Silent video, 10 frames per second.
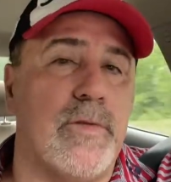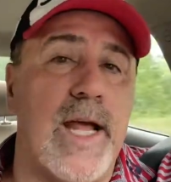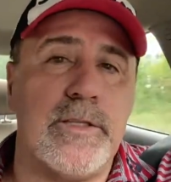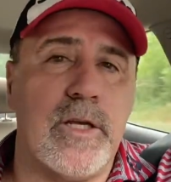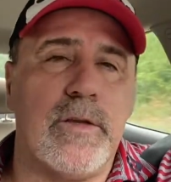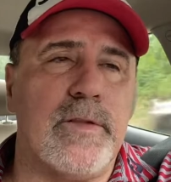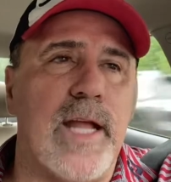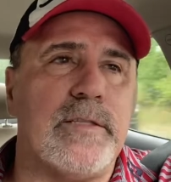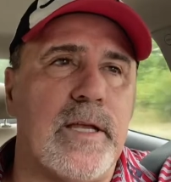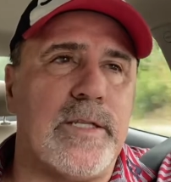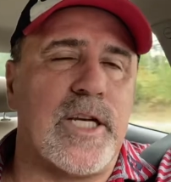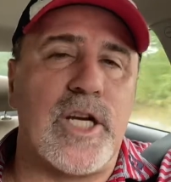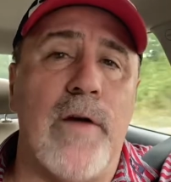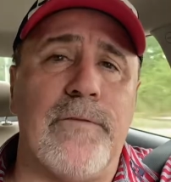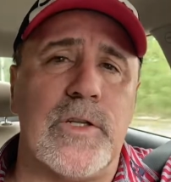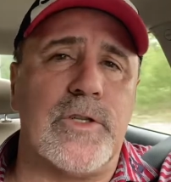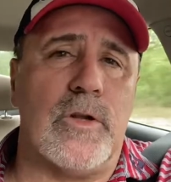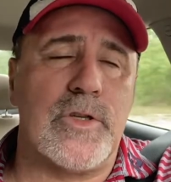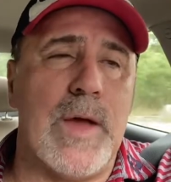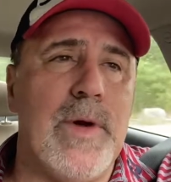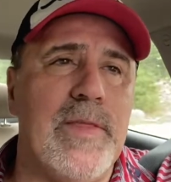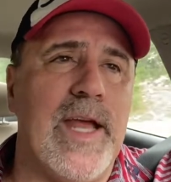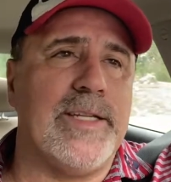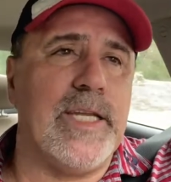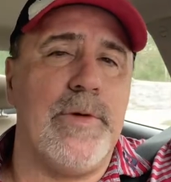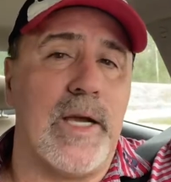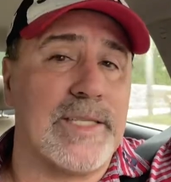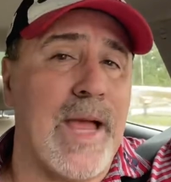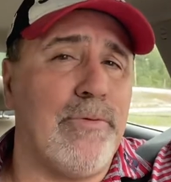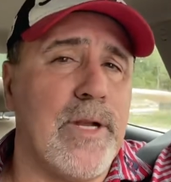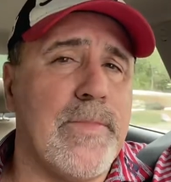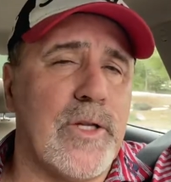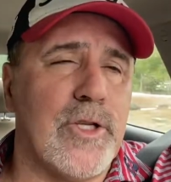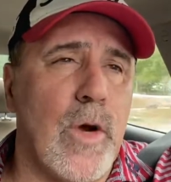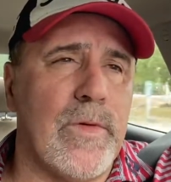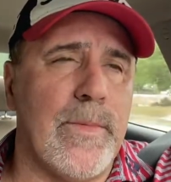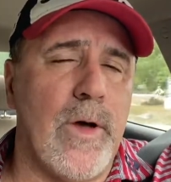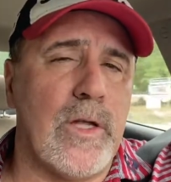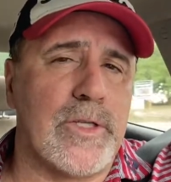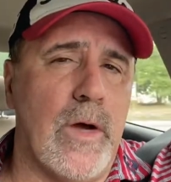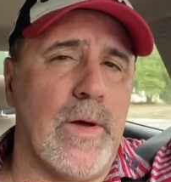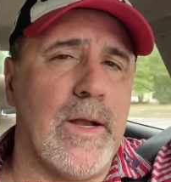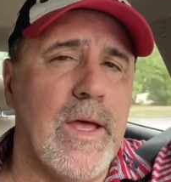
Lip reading: So it's a comfort zone. So I'm on that tee box, I pretty much know where the ball's going.